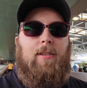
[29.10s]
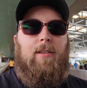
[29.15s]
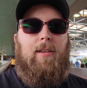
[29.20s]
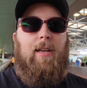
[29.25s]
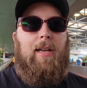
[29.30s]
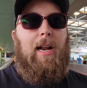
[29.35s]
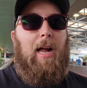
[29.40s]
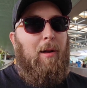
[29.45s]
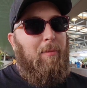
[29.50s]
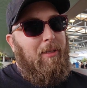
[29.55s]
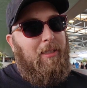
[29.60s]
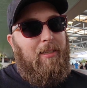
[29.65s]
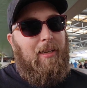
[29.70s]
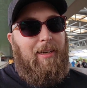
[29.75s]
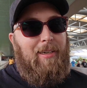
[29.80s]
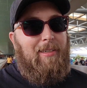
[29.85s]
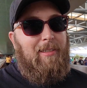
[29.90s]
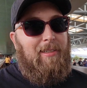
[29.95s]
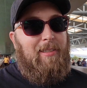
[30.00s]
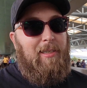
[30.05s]
And I'm
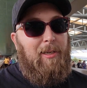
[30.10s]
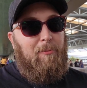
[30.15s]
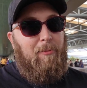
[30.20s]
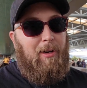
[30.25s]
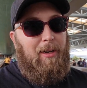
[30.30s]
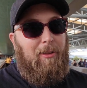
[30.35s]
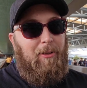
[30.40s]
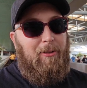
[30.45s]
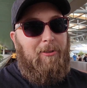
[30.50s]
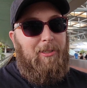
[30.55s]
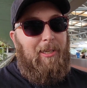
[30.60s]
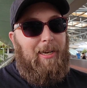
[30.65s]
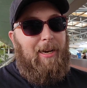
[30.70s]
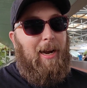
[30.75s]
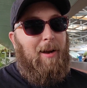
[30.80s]
excited to see what it looks like.